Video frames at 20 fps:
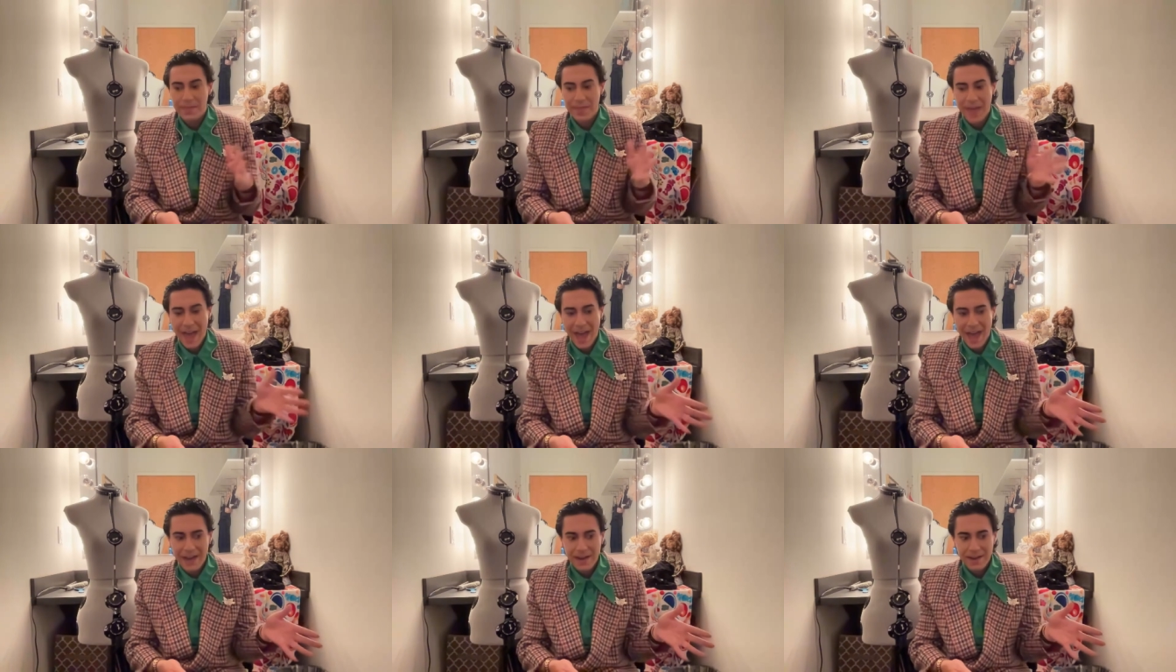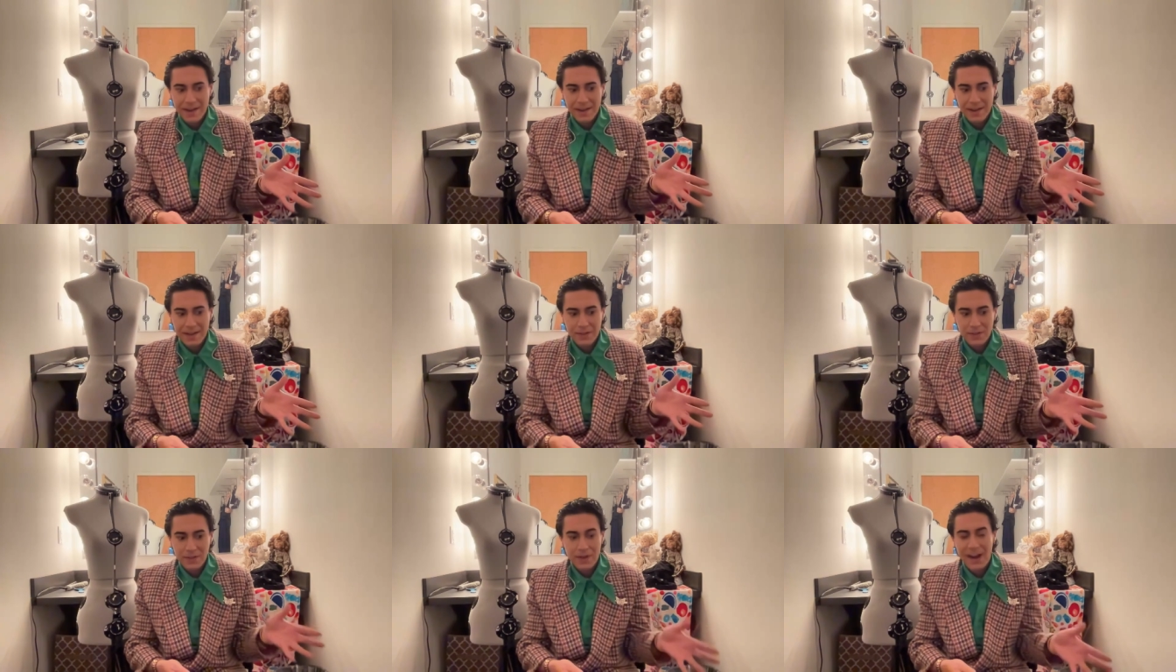that
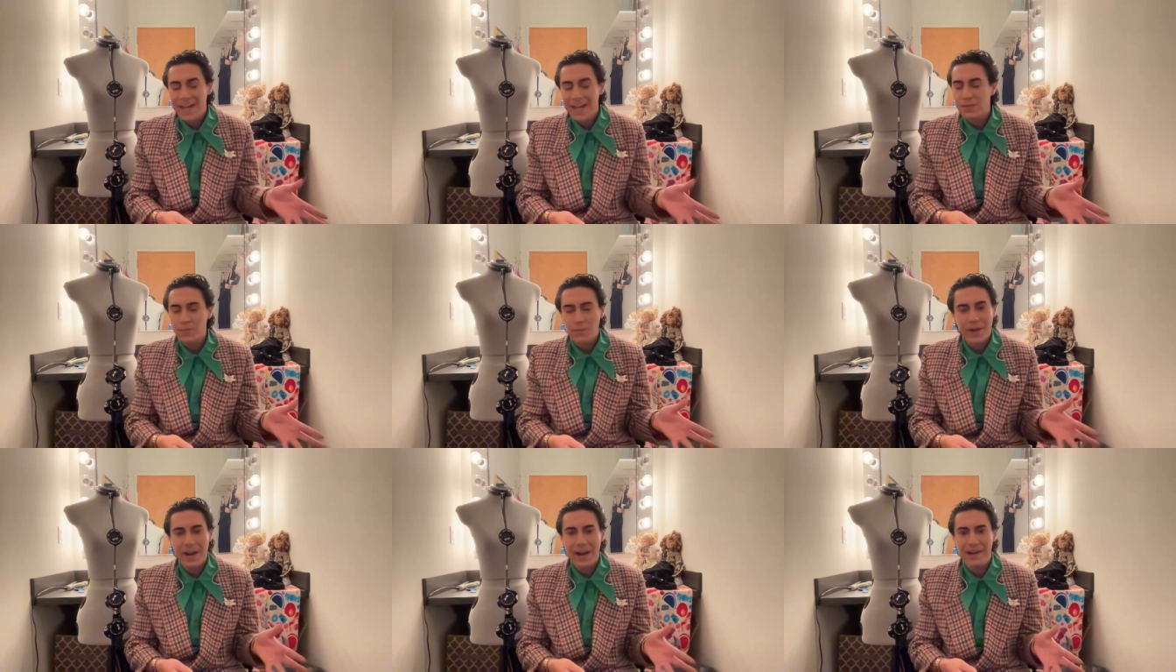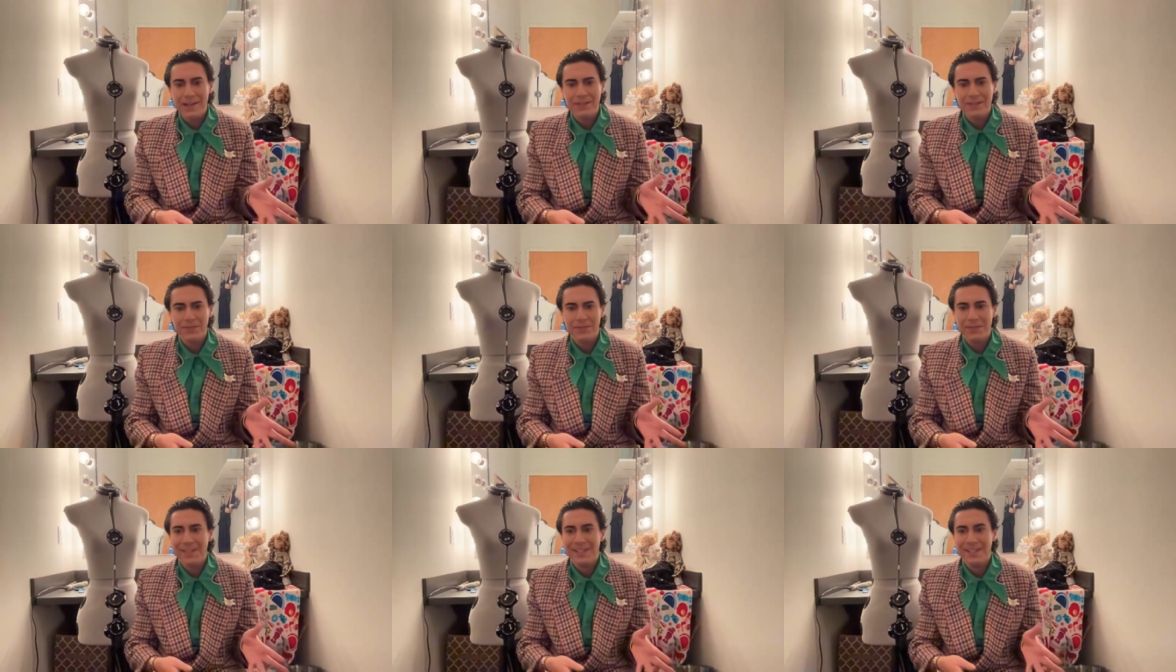dress went on
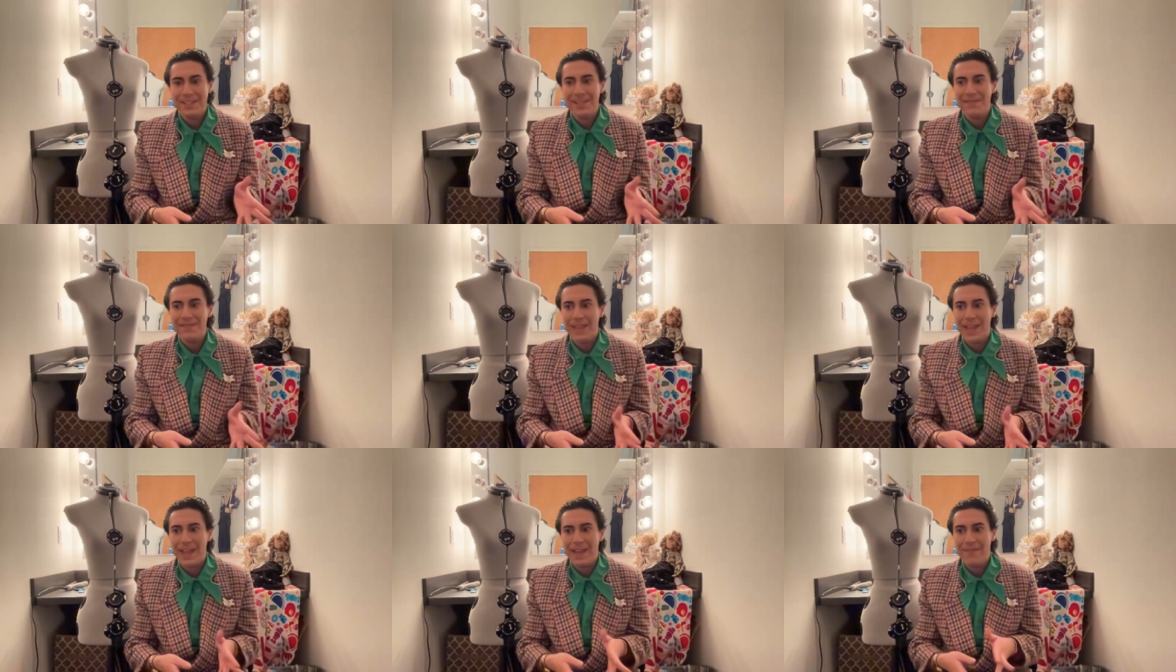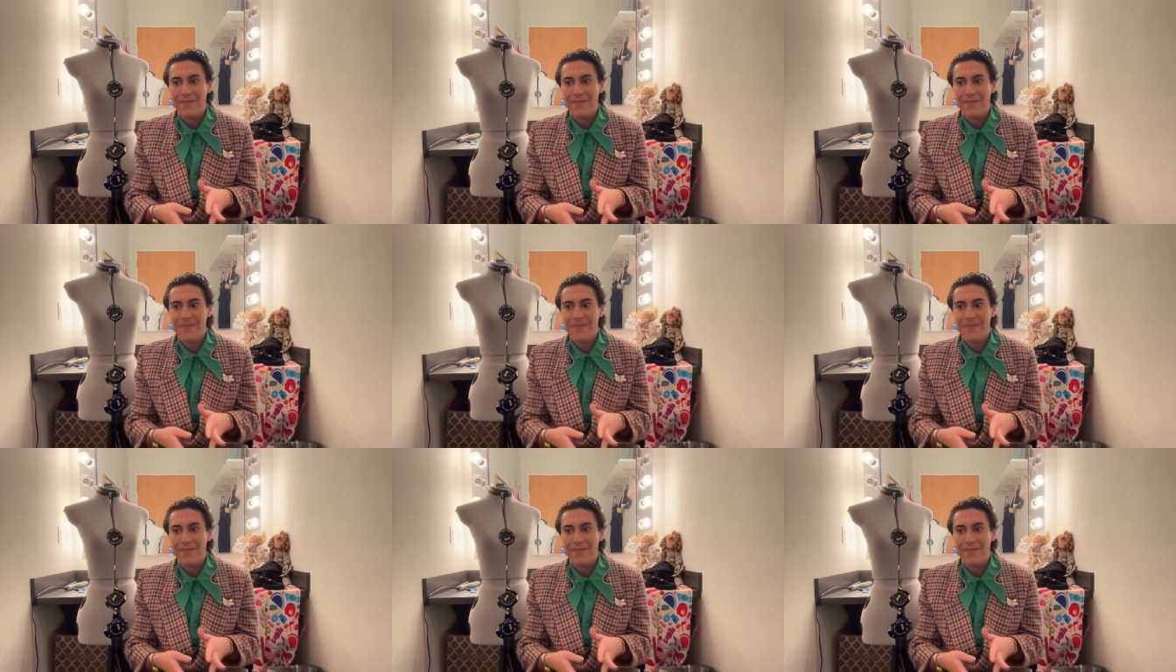to receive like